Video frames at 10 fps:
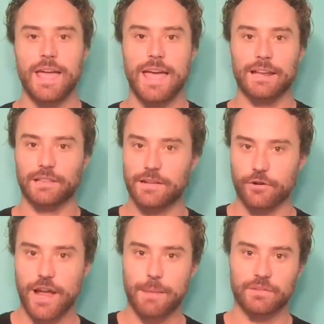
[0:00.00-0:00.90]
and
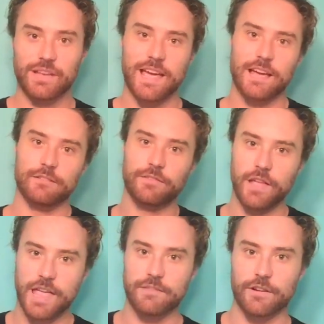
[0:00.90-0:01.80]
liver happens to have
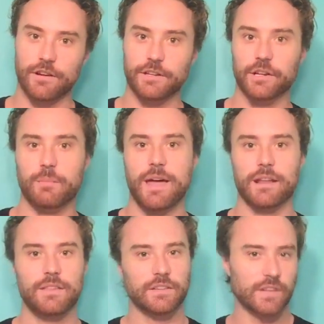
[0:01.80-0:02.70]
a very good
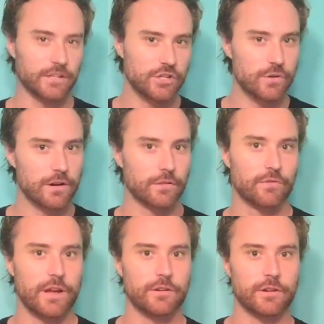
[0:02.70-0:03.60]
amount. I think it's like 200,
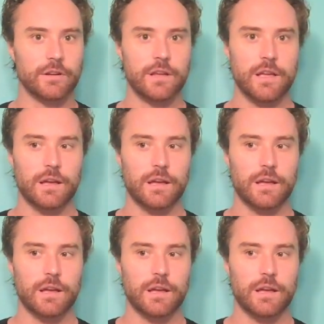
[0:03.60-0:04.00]
300.